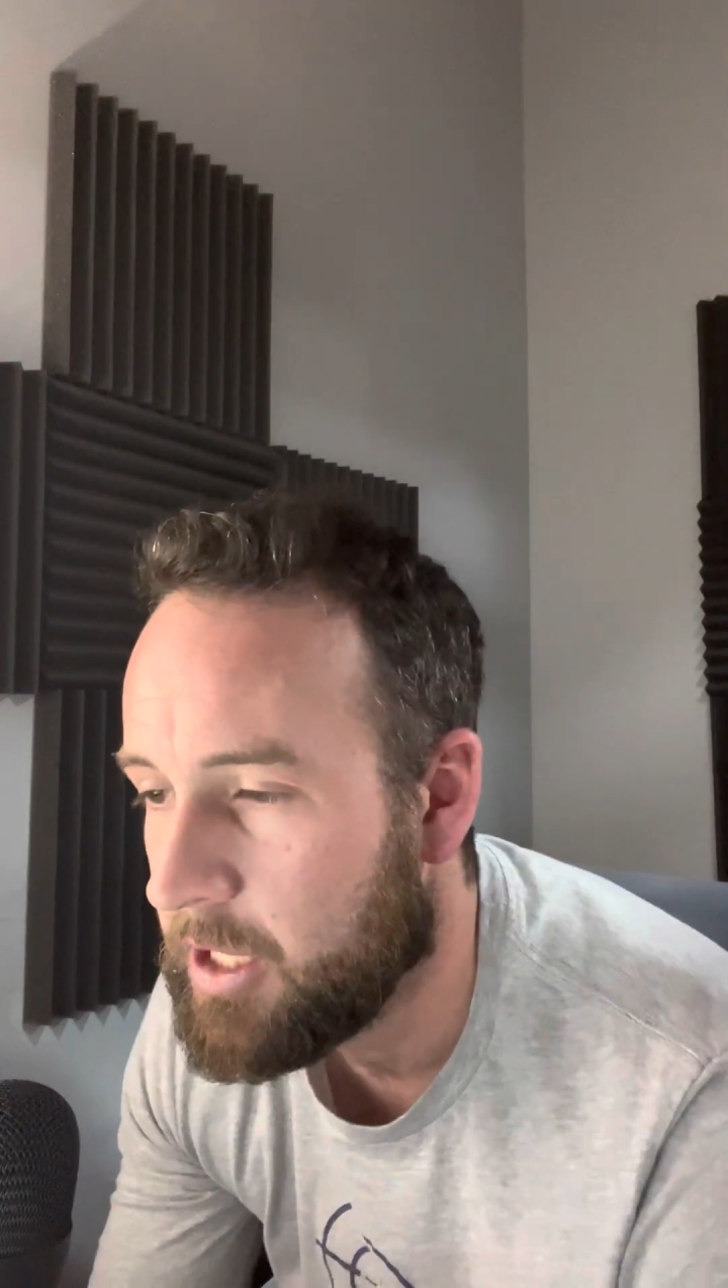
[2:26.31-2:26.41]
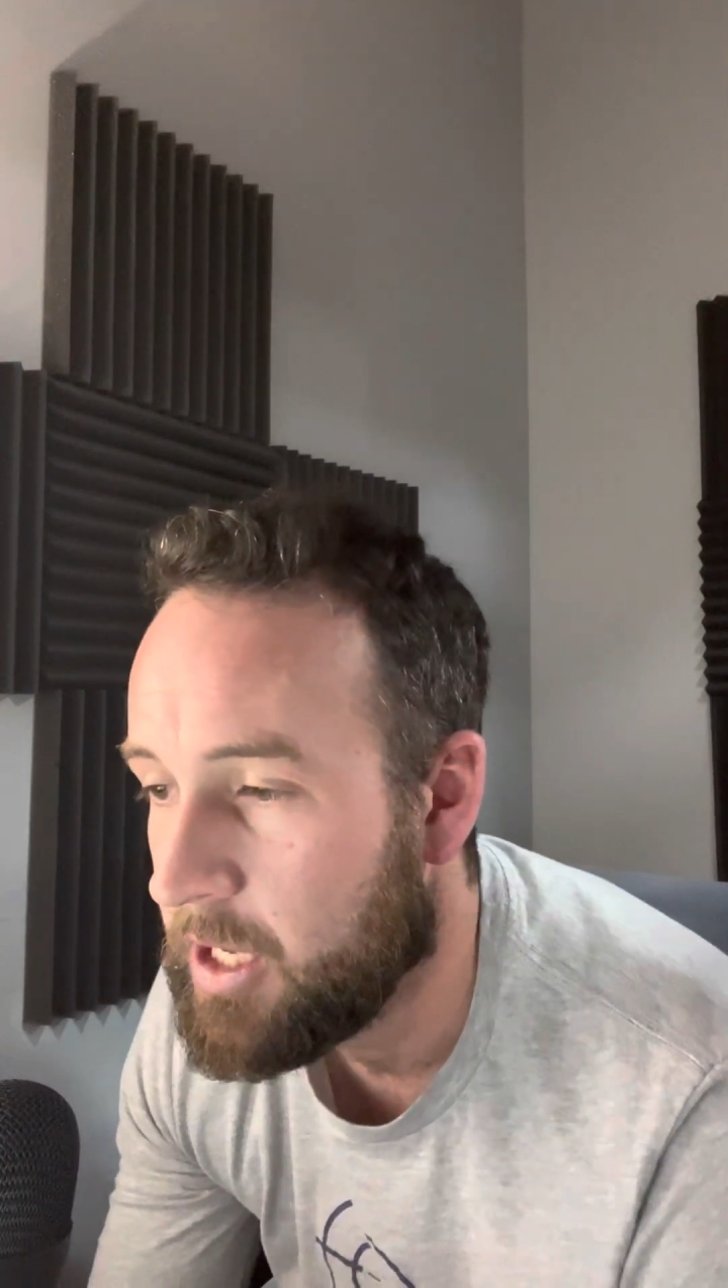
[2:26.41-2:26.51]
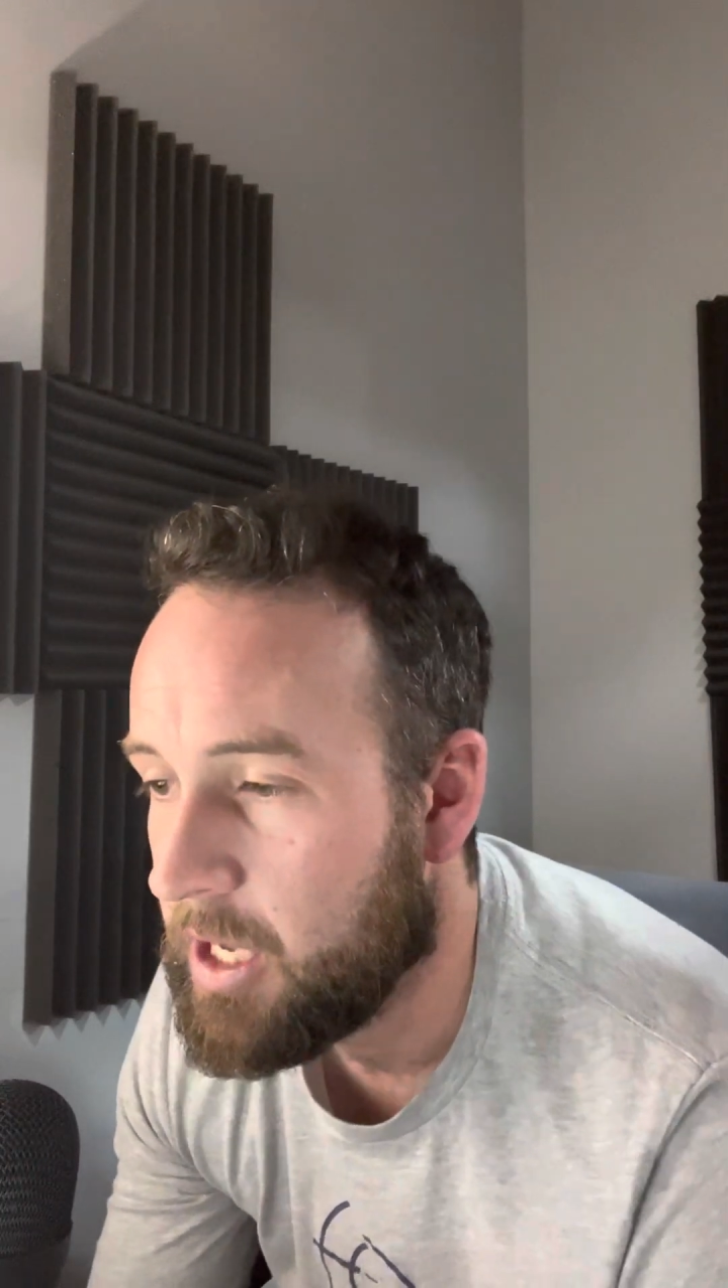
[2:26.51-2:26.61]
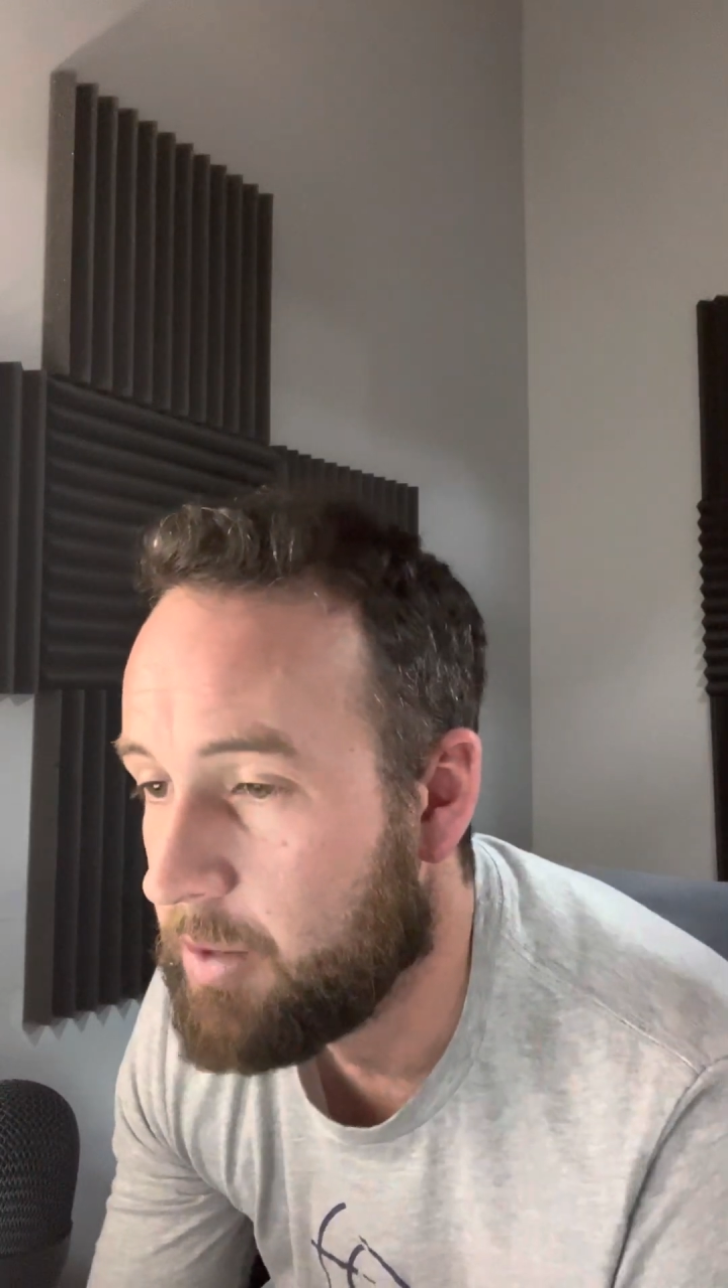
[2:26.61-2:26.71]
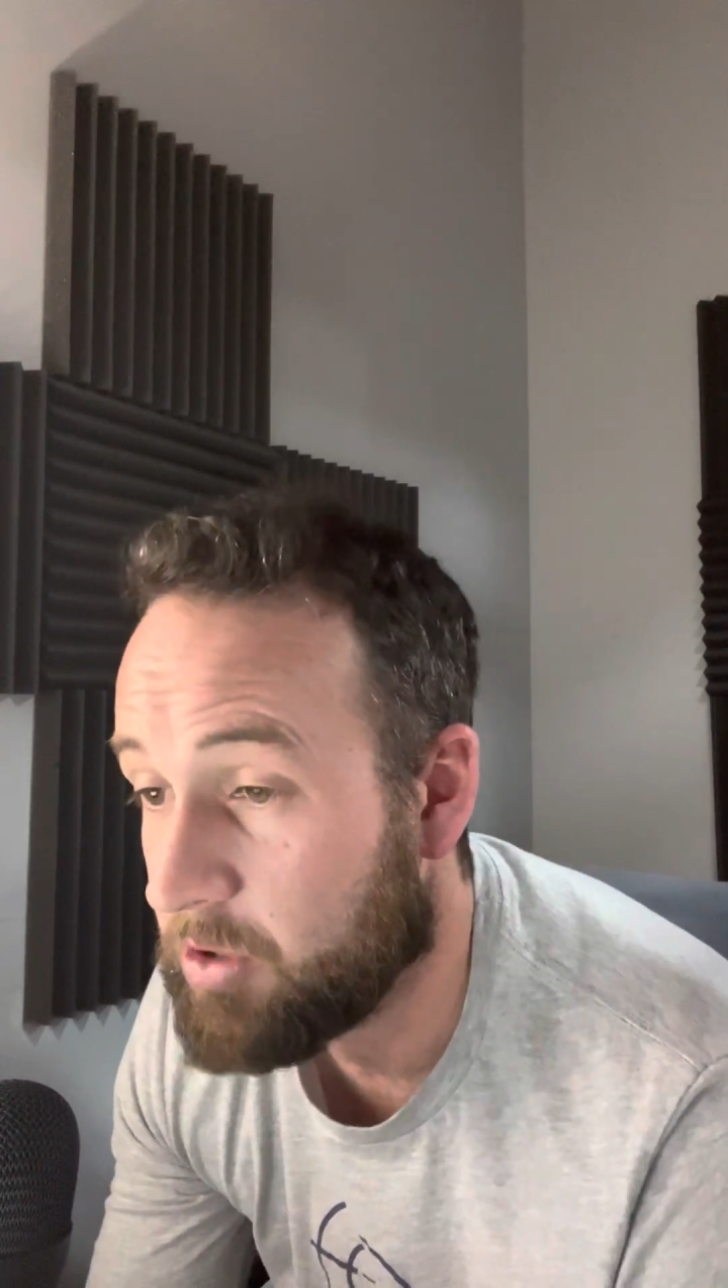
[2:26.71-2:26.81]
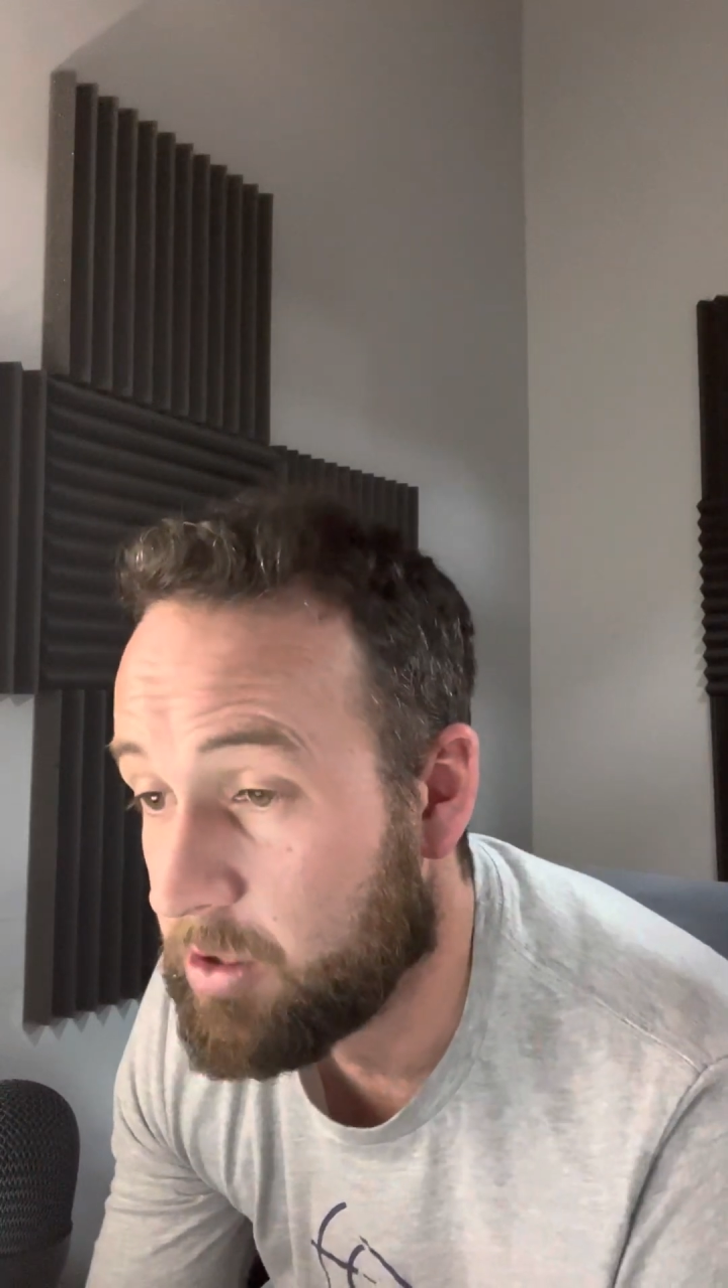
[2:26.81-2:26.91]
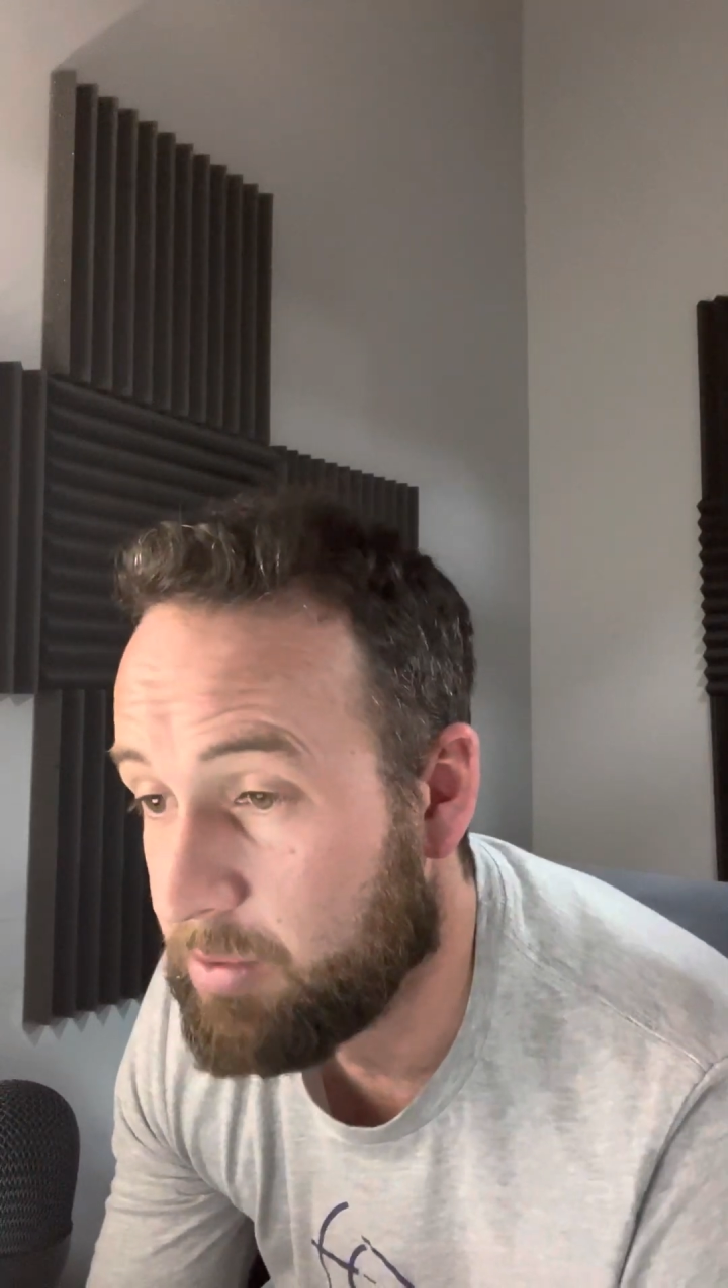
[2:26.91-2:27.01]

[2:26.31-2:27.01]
and we've got